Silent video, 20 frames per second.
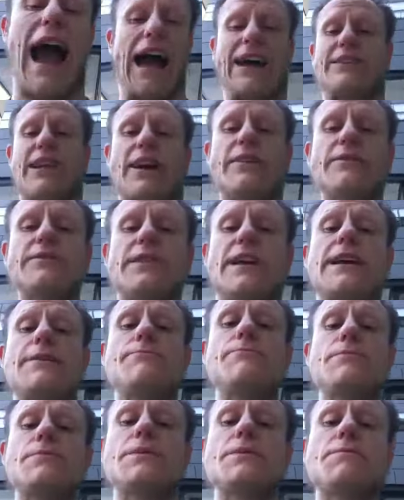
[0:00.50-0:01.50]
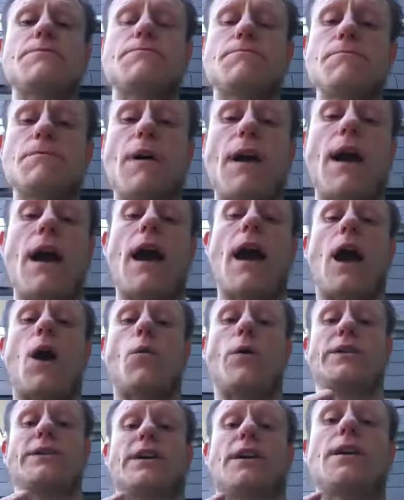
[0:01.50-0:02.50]
Agile teams,
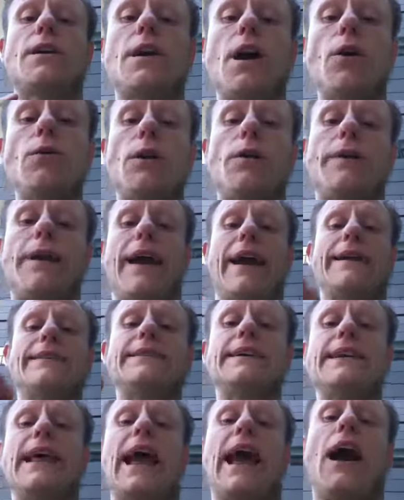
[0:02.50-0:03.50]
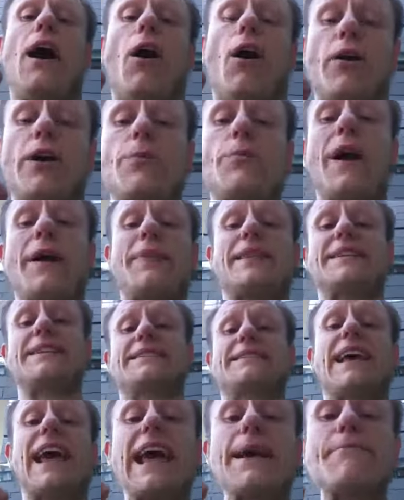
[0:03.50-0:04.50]
which are co-located, occupying the
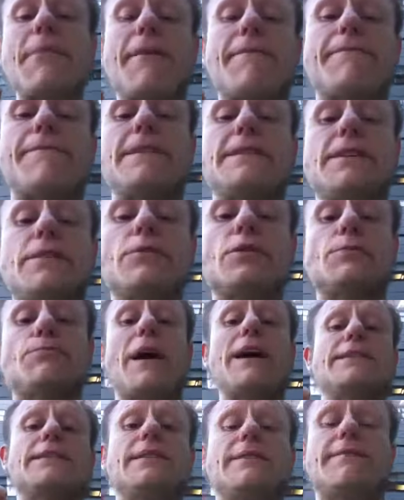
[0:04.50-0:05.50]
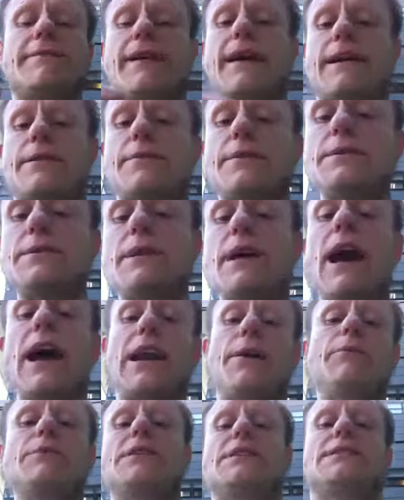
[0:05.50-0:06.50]
same physical space and environment,
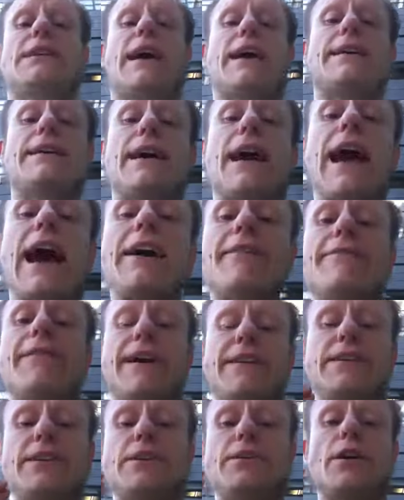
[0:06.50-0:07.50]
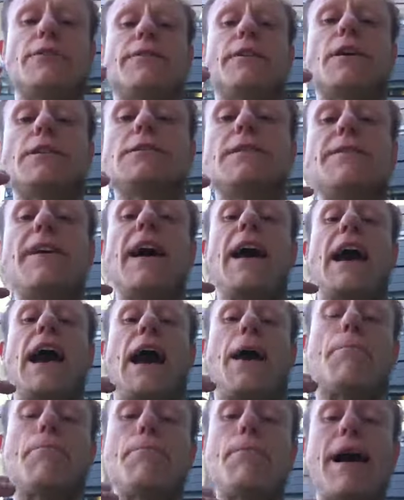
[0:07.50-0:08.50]
are able to take advantage of a lot of
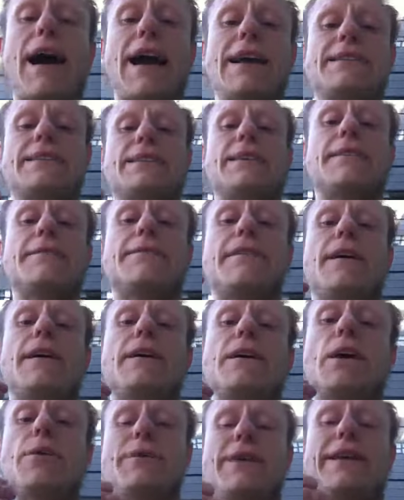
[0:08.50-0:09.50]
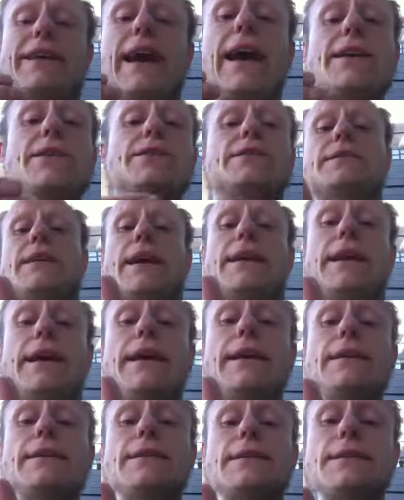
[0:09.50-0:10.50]
passive communication
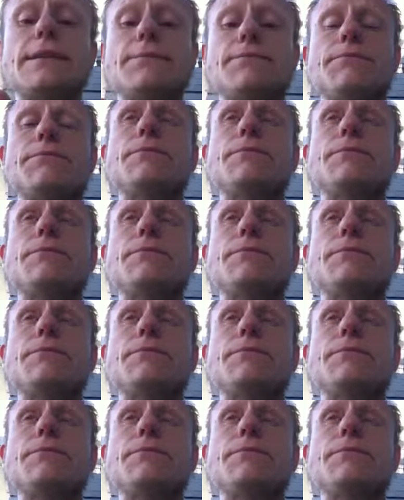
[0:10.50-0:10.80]
techniques